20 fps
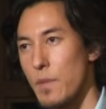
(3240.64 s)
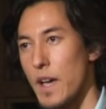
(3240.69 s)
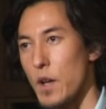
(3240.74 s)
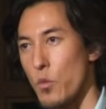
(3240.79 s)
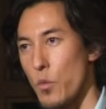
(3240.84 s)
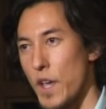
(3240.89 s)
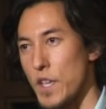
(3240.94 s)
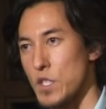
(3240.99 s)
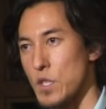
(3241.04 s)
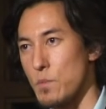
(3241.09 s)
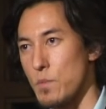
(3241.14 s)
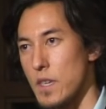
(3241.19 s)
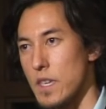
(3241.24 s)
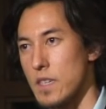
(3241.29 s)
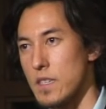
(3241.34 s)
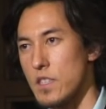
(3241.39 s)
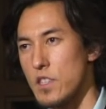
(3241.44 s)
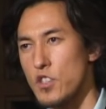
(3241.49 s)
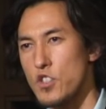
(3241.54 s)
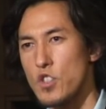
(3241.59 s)
by waging
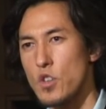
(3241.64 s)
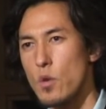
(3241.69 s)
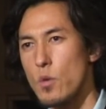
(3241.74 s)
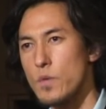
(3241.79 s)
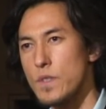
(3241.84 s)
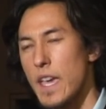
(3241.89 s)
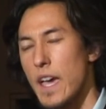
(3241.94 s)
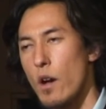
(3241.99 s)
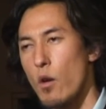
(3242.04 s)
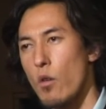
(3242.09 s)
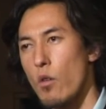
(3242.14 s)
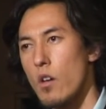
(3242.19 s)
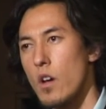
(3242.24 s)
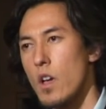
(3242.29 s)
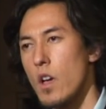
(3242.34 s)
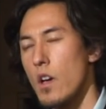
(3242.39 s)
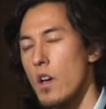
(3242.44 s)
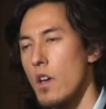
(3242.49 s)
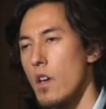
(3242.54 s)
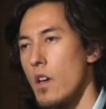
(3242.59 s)
peace, and it shows how
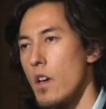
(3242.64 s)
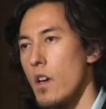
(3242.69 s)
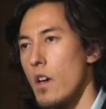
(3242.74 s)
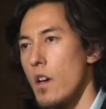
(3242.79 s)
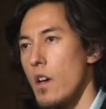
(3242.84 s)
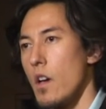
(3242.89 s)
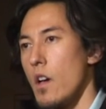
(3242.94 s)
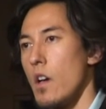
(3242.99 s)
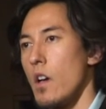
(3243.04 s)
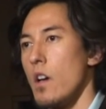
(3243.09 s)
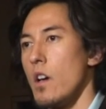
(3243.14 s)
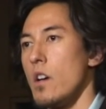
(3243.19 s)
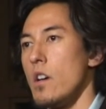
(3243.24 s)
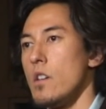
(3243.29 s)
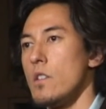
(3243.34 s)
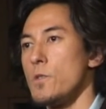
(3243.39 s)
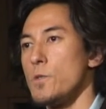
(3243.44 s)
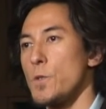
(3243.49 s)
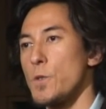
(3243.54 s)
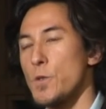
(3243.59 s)

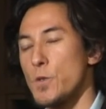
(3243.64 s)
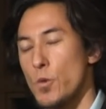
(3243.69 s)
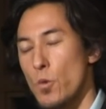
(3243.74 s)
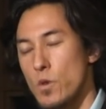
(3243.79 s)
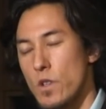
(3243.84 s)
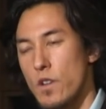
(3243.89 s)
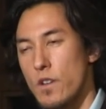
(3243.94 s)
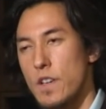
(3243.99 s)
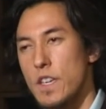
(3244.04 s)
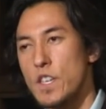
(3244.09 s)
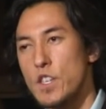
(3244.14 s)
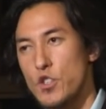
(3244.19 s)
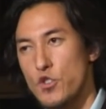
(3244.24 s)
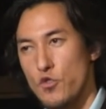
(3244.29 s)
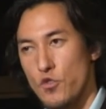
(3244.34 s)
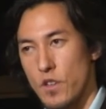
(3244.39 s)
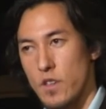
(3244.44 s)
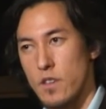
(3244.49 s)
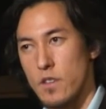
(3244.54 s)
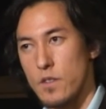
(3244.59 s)
distorted our
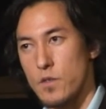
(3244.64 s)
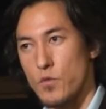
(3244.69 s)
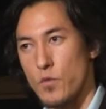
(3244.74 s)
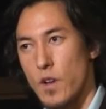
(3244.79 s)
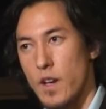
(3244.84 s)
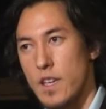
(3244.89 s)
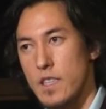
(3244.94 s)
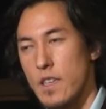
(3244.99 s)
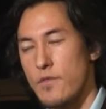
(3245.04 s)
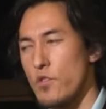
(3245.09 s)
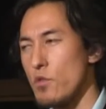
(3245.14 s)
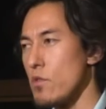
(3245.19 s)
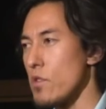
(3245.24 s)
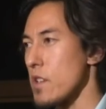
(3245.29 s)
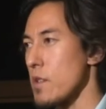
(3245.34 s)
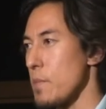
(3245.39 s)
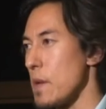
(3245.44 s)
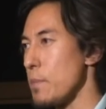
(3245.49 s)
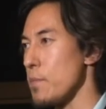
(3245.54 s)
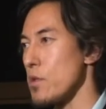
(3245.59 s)
history is, right? If you look
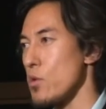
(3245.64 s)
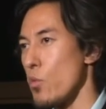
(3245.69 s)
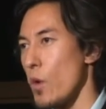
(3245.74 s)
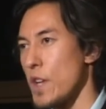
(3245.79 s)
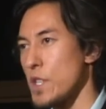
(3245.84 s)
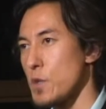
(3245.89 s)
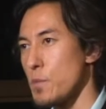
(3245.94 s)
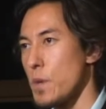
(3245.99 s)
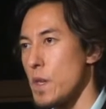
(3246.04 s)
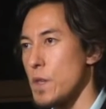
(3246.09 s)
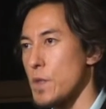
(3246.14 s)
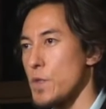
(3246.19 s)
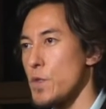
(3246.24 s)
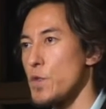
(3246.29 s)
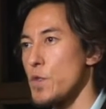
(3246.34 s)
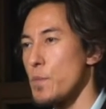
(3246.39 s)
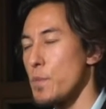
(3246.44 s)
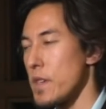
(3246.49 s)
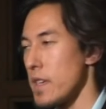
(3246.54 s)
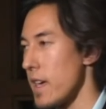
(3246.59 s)
at people who wage peace,
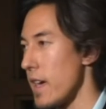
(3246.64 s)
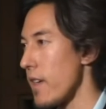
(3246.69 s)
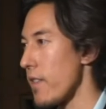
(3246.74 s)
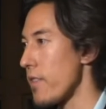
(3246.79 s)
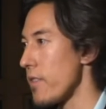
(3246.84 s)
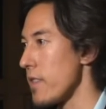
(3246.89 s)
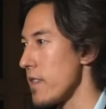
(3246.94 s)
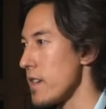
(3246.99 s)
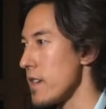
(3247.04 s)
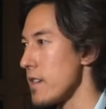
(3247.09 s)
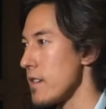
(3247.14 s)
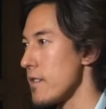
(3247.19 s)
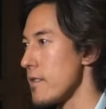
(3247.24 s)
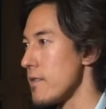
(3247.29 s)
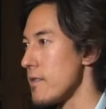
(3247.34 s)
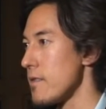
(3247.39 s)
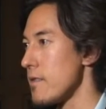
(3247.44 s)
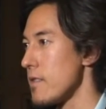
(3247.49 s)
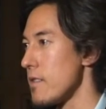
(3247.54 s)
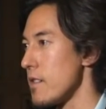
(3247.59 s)
Susan B. Anthony,
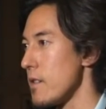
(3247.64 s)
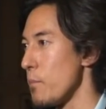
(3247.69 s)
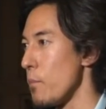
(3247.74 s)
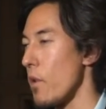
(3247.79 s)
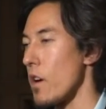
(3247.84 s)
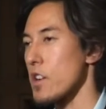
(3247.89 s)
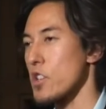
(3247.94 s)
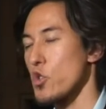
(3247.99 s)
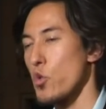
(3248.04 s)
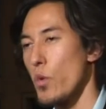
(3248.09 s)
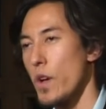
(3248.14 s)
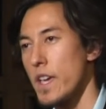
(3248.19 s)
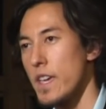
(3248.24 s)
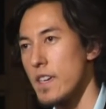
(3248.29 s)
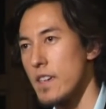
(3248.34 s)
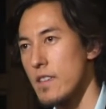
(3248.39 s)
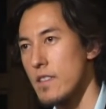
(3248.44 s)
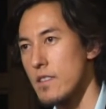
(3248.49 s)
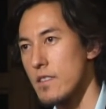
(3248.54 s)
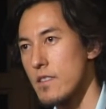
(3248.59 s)
Mark
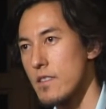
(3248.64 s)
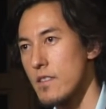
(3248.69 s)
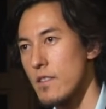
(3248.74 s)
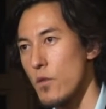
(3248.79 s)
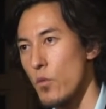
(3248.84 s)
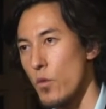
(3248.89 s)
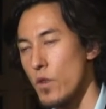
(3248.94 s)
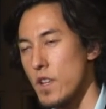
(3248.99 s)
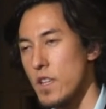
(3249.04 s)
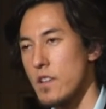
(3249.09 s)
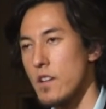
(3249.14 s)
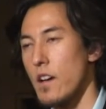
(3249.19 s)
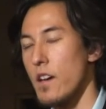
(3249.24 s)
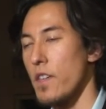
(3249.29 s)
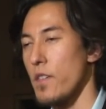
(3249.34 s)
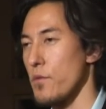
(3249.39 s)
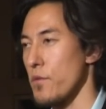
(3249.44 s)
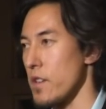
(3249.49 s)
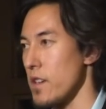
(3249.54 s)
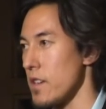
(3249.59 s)
Twain, Woody
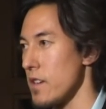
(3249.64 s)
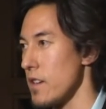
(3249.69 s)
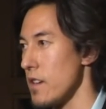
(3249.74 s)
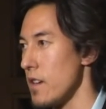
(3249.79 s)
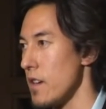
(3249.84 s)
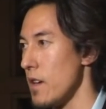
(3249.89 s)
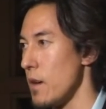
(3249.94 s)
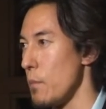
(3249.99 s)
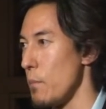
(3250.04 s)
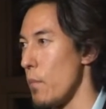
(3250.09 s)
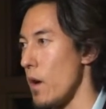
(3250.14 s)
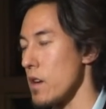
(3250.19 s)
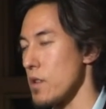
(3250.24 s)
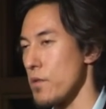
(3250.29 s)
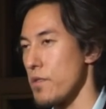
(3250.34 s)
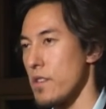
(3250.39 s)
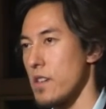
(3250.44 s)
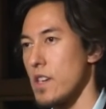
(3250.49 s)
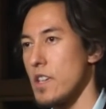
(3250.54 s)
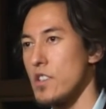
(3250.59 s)
Guthrie, Martin
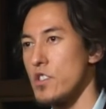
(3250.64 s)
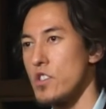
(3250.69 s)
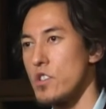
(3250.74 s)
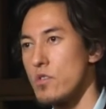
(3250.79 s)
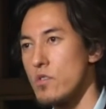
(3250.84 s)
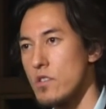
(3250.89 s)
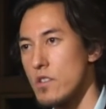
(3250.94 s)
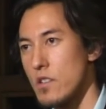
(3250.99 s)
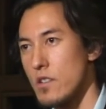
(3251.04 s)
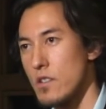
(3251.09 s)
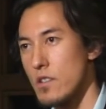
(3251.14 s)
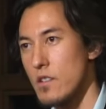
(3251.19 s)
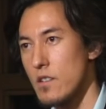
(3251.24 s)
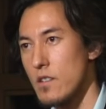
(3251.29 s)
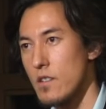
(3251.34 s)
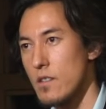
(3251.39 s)
Luther King Jr.,